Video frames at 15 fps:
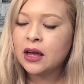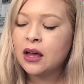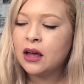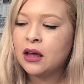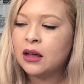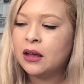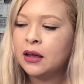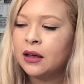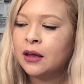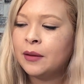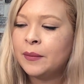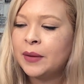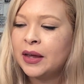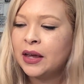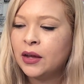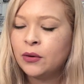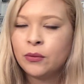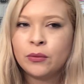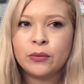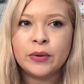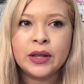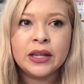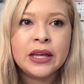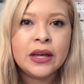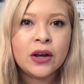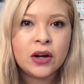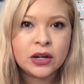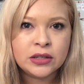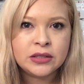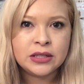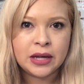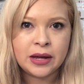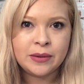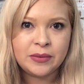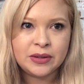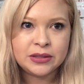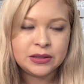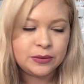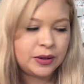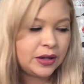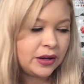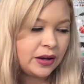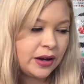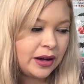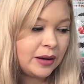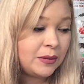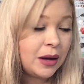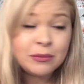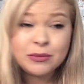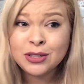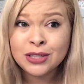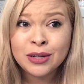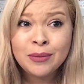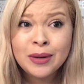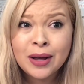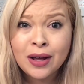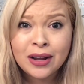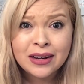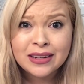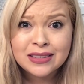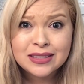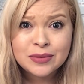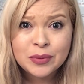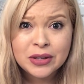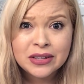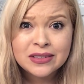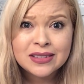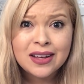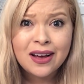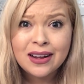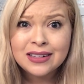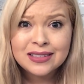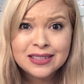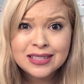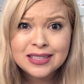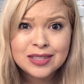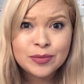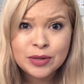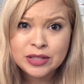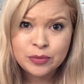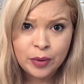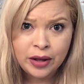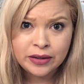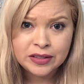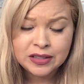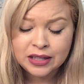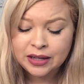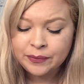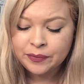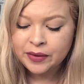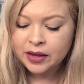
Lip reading: I had a really hard time this week. I'm just gonna be honest because honesty is the best policy.